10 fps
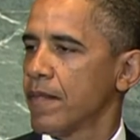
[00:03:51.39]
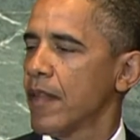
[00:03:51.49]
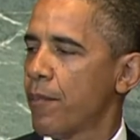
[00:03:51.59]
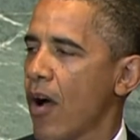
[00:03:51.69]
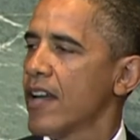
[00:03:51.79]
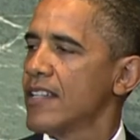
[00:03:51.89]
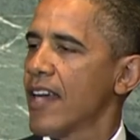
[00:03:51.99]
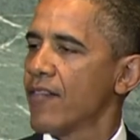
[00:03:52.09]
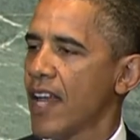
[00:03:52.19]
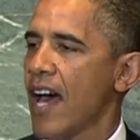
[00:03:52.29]
the parties
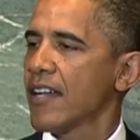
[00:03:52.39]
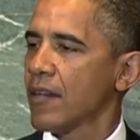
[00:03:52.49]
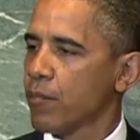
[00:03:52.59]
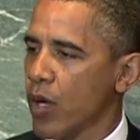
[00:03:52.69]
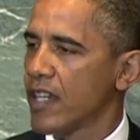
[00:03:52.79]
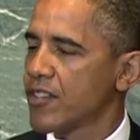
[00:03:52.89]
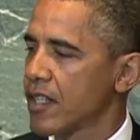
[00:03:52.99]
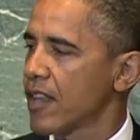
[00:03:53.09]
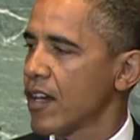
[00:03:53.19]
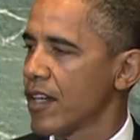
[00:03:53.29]
have not
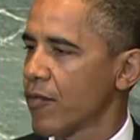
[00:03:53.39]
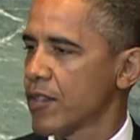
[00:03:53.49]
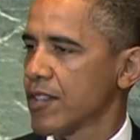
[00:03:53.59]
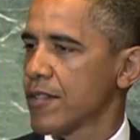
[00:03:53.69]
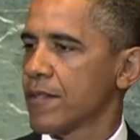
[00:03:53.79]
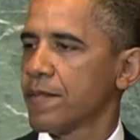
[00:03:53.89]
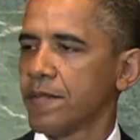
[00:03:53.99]
bridged their differences.